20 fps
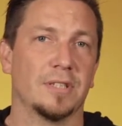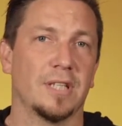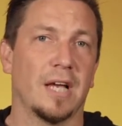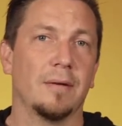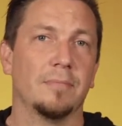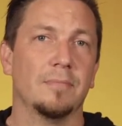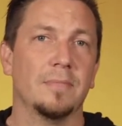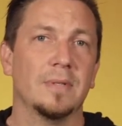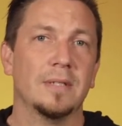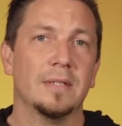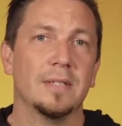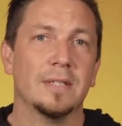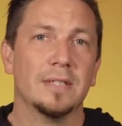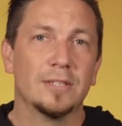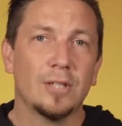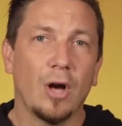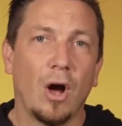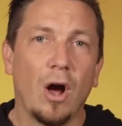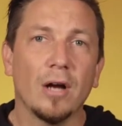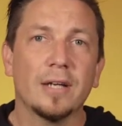I'm
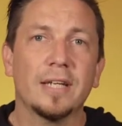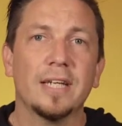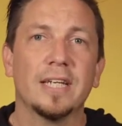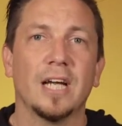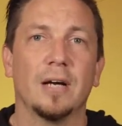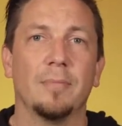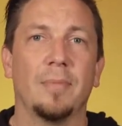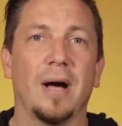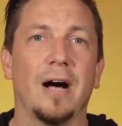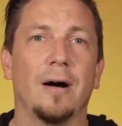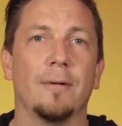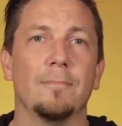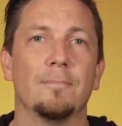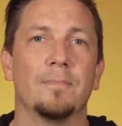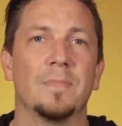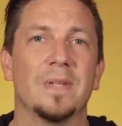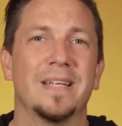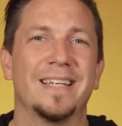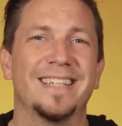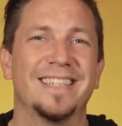talking about
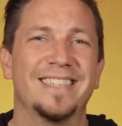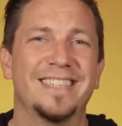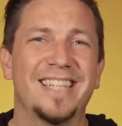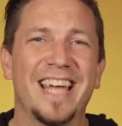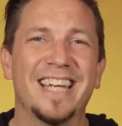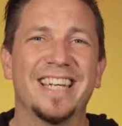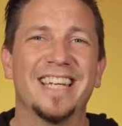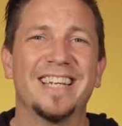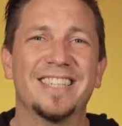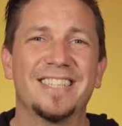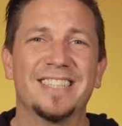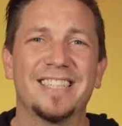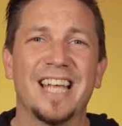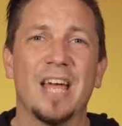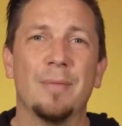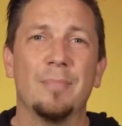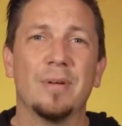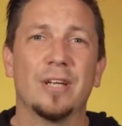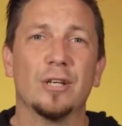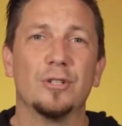taking a
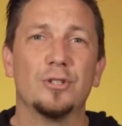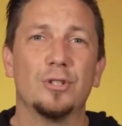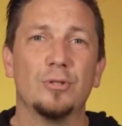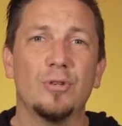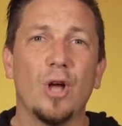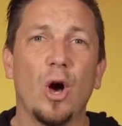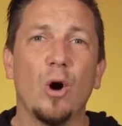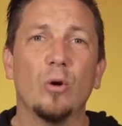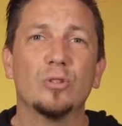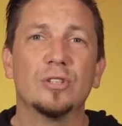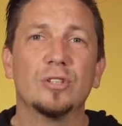stand because you know